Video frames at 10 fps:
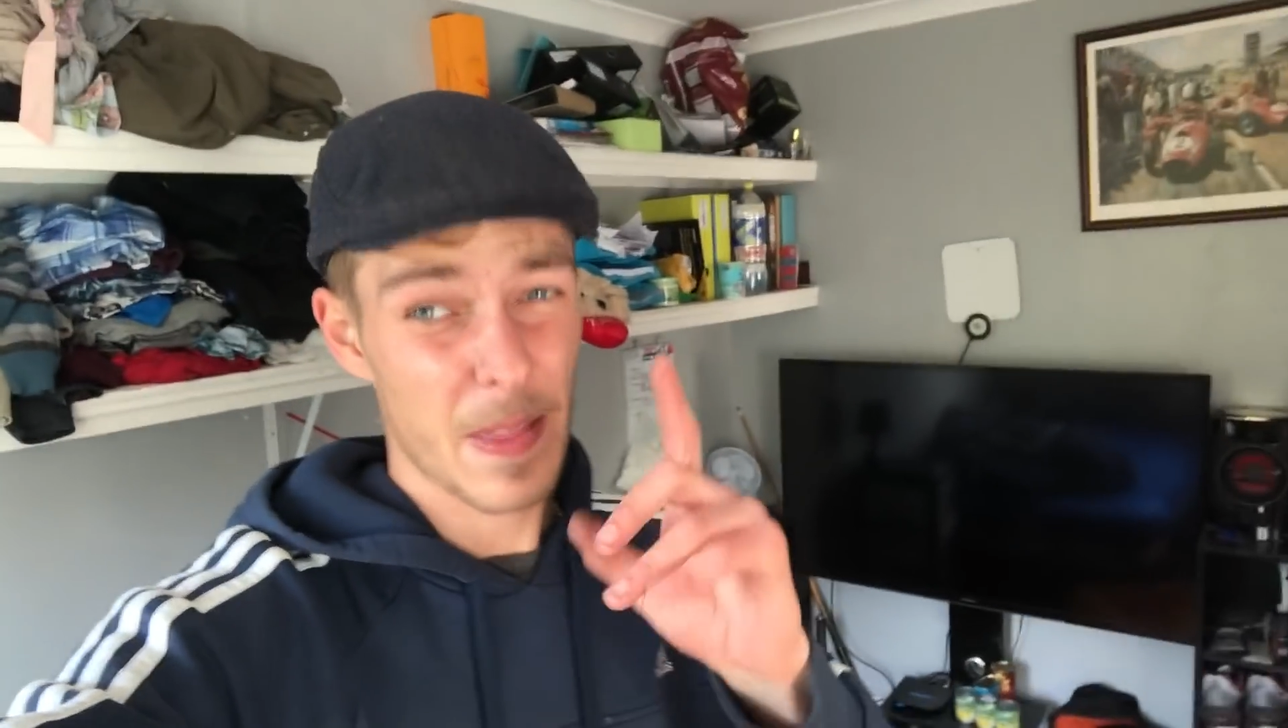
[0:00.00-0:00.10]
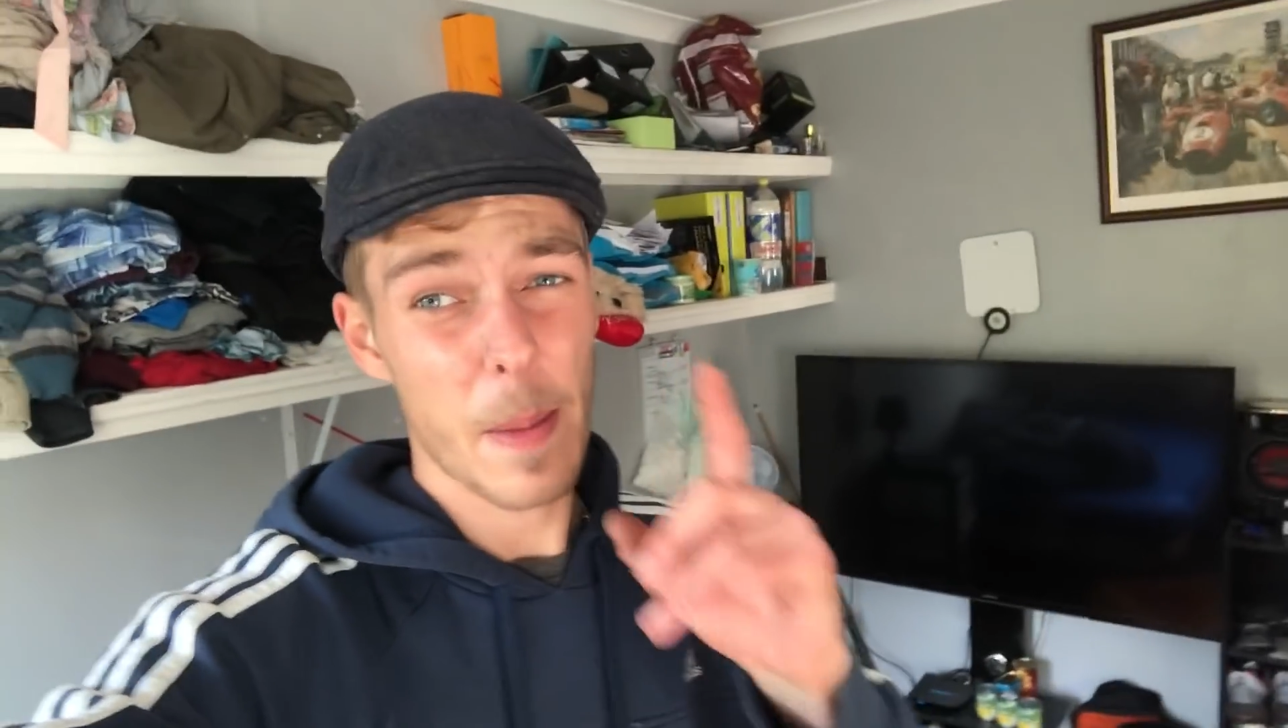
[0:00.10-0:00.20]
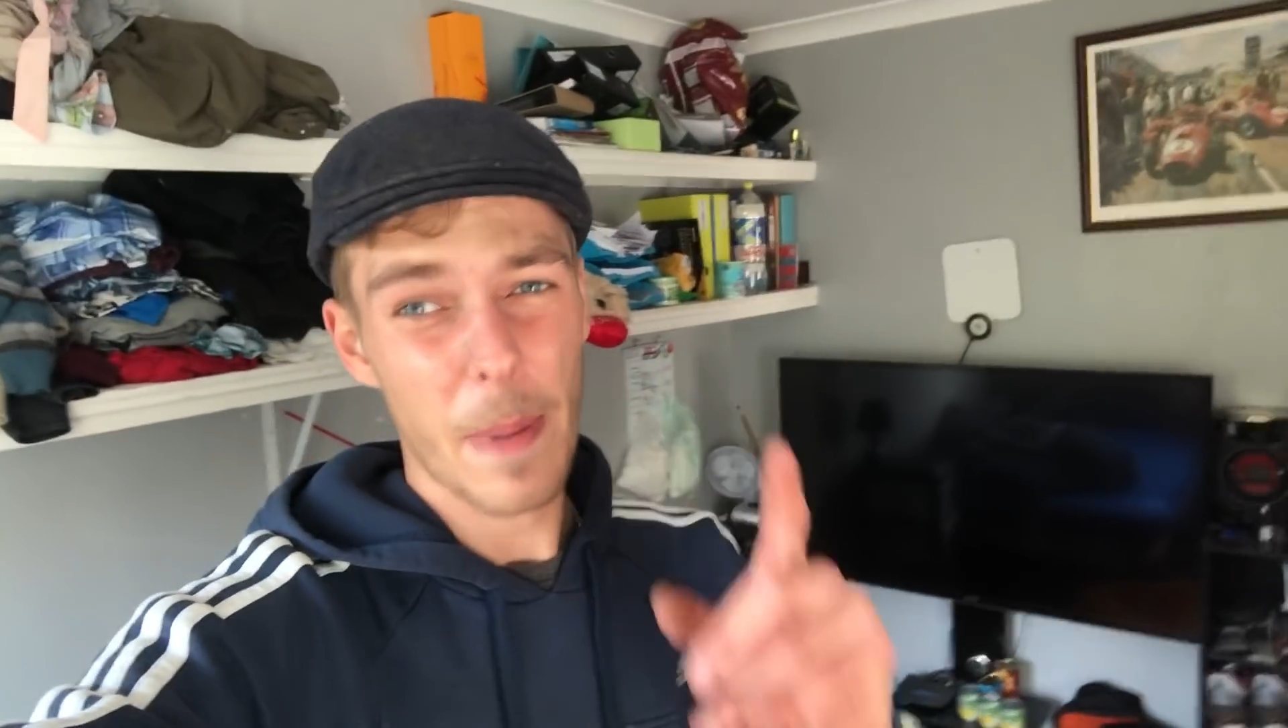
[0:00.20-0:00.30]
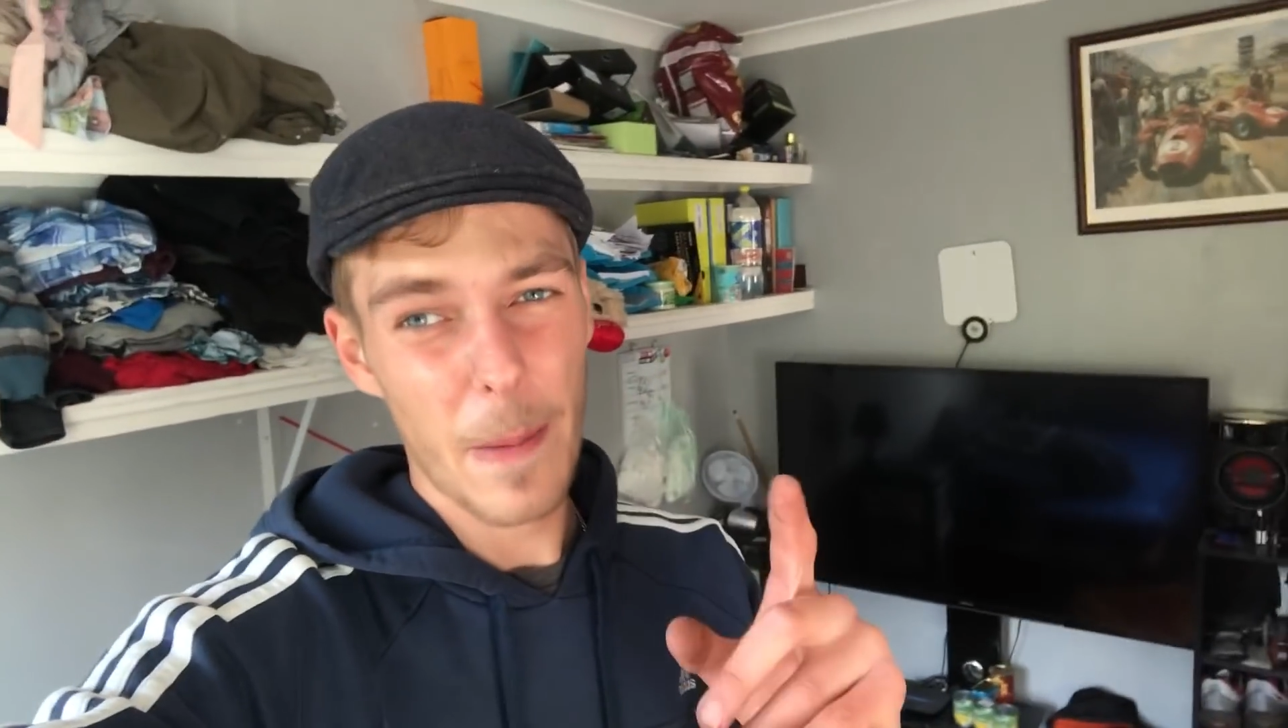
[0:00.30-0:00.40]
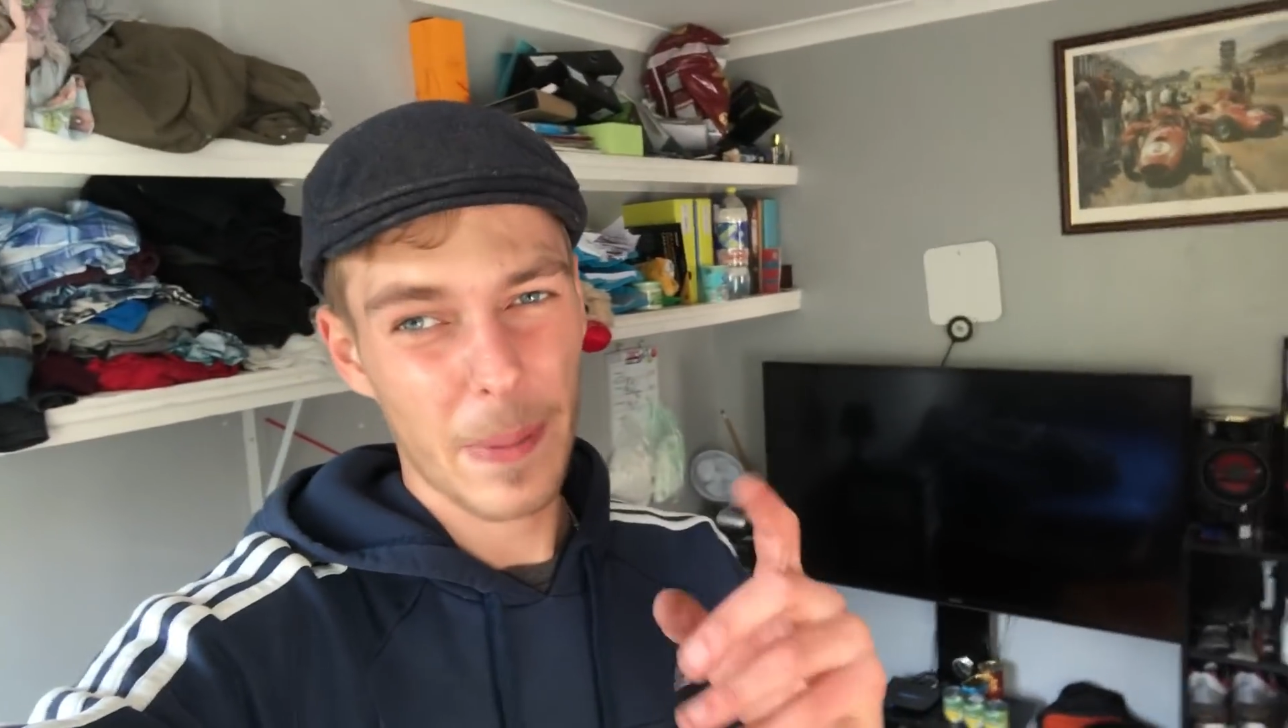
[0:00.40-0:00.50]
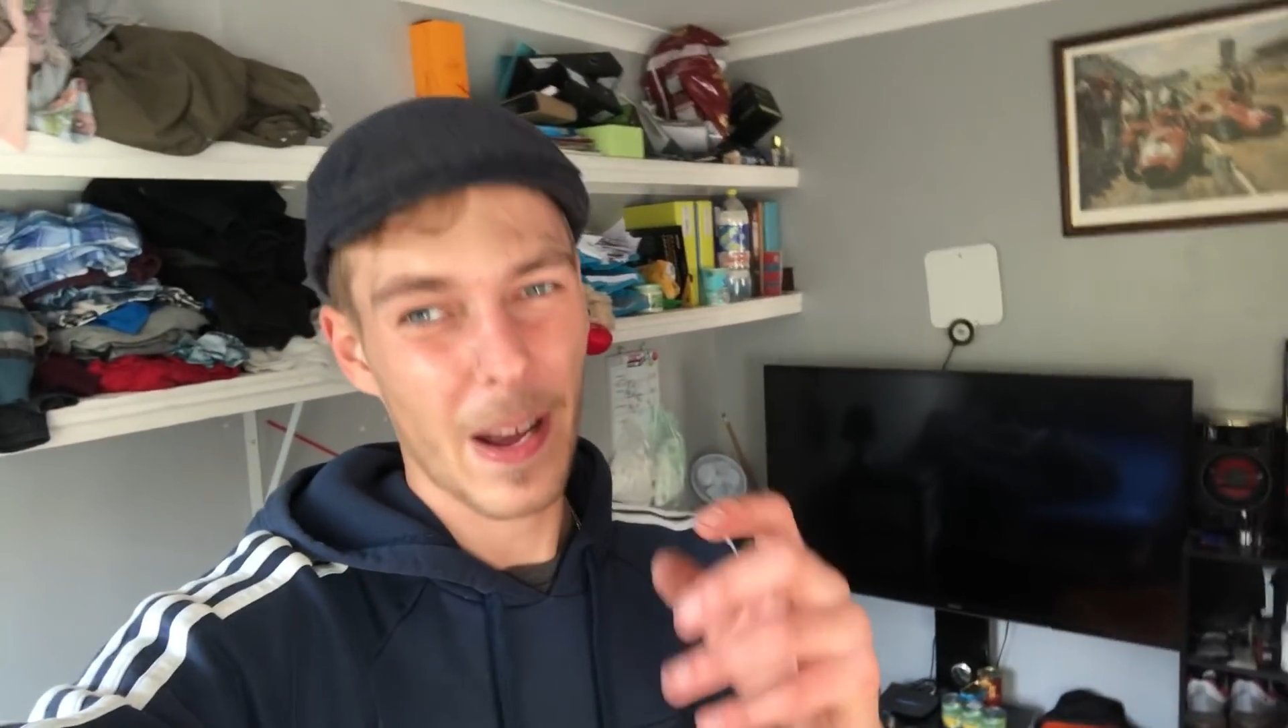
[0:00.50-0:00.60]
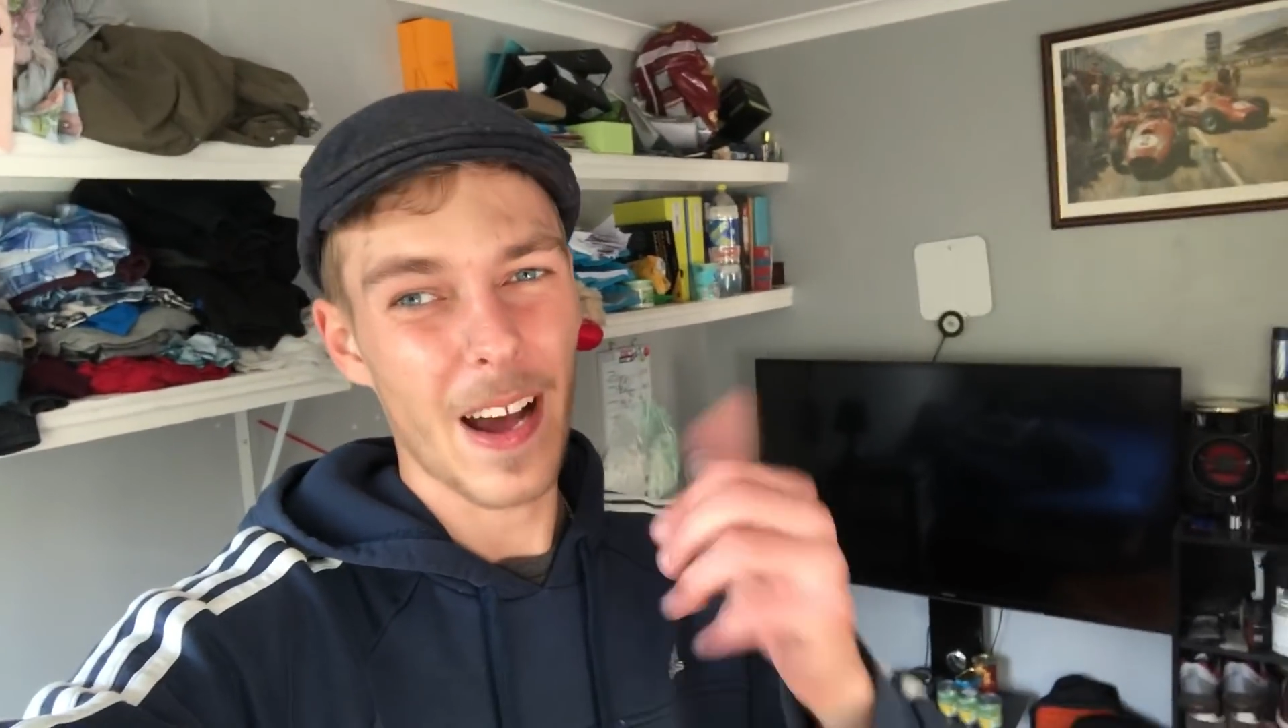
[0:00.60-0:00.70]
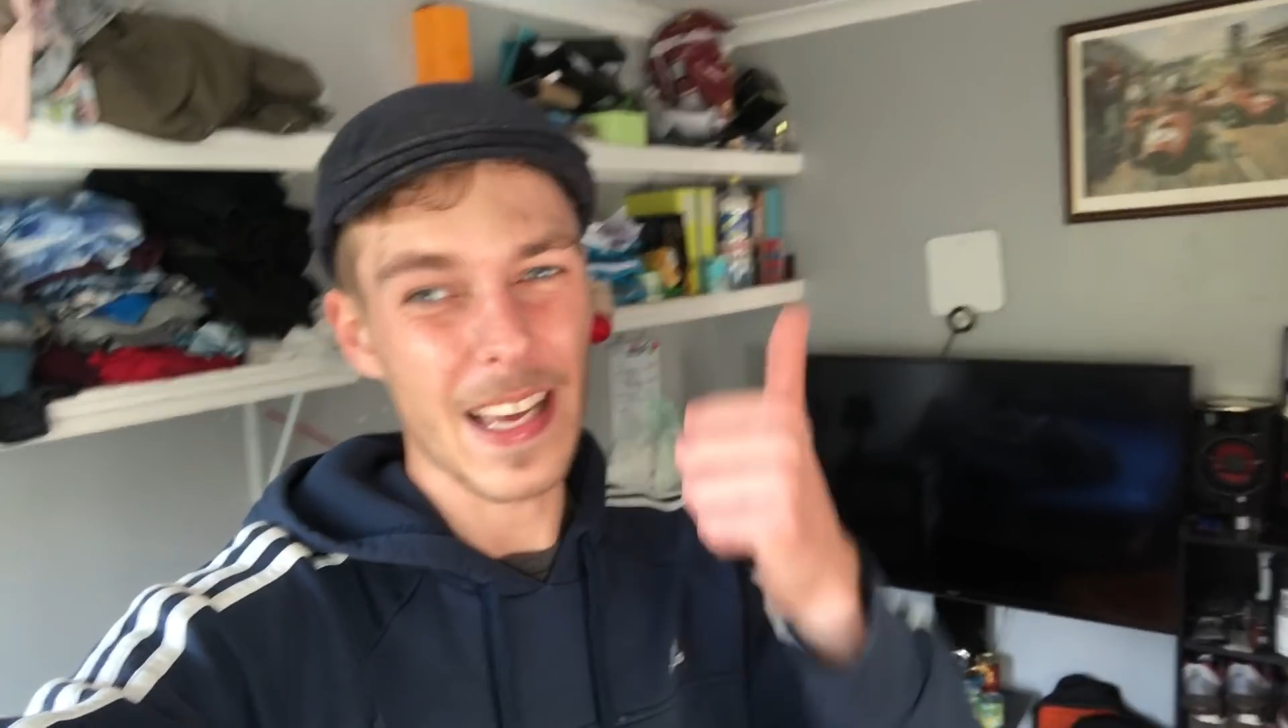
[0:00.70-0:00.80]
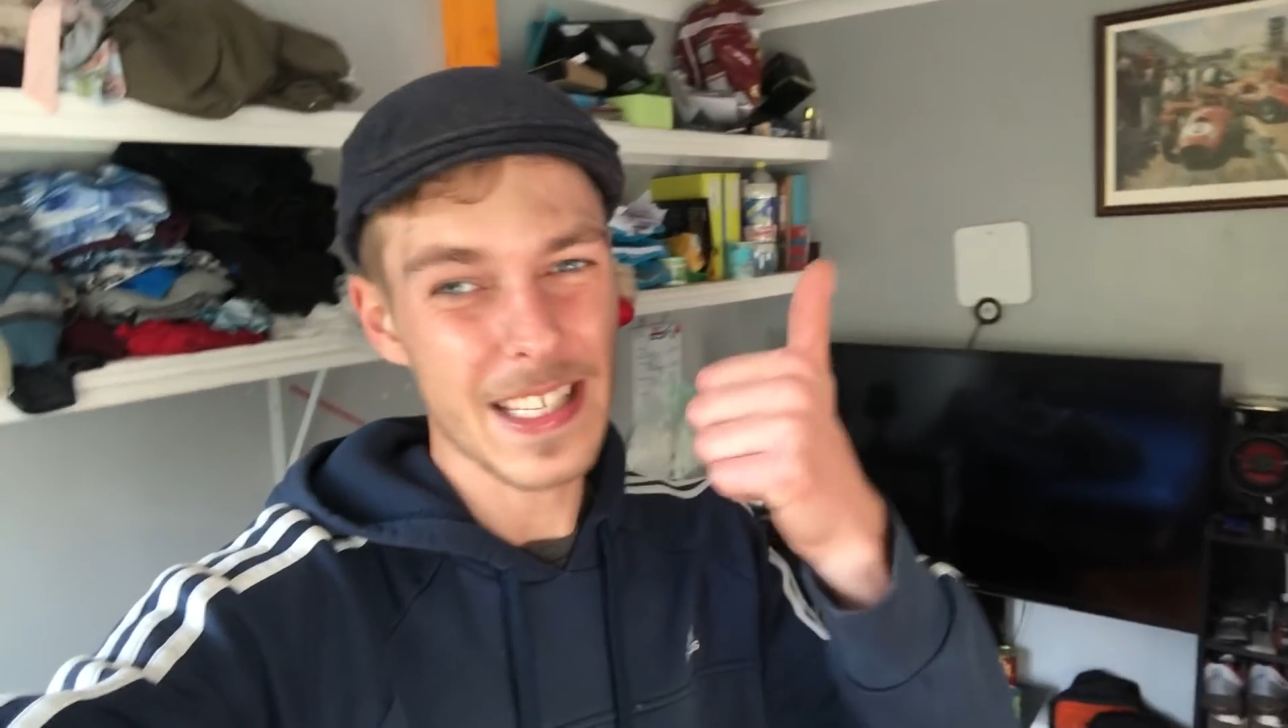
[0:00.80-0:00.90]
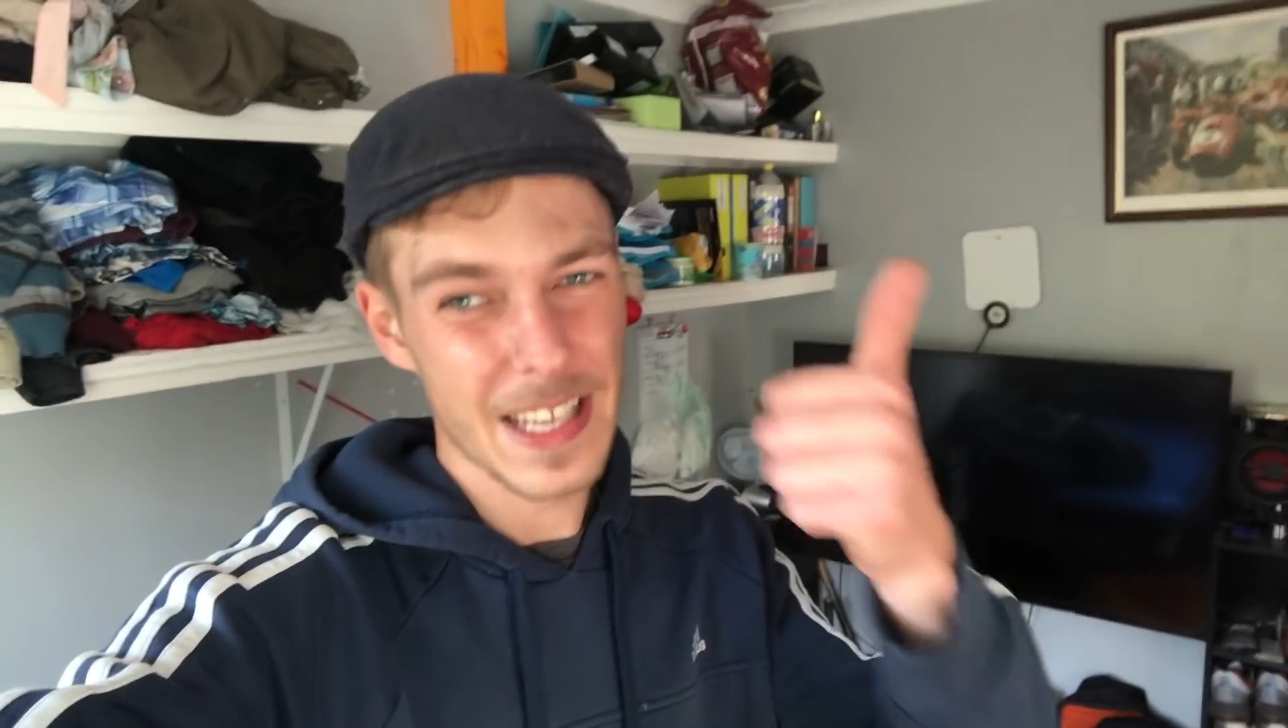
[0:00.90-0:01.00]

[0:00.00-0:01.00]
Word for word: the bumper cut